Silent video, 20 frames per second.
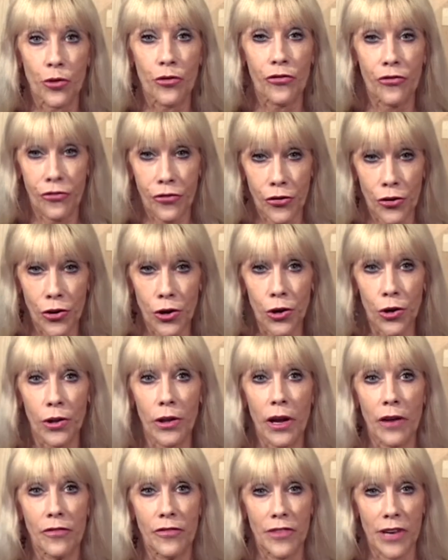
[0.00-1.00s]
full
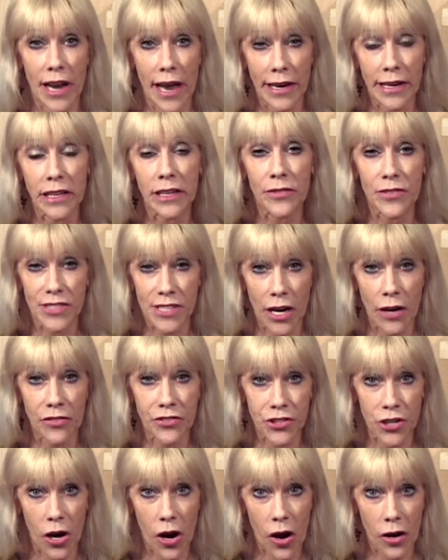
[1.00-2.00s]
of negative
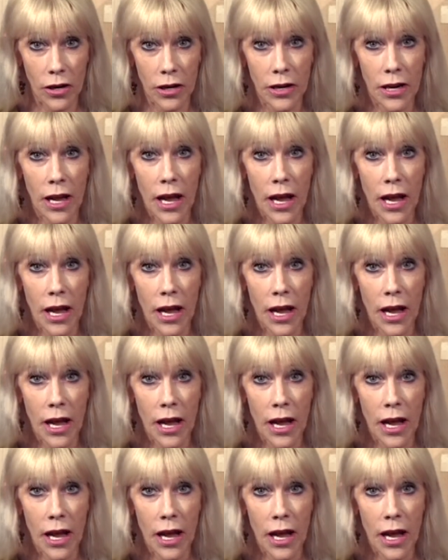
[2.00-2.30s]
self-talk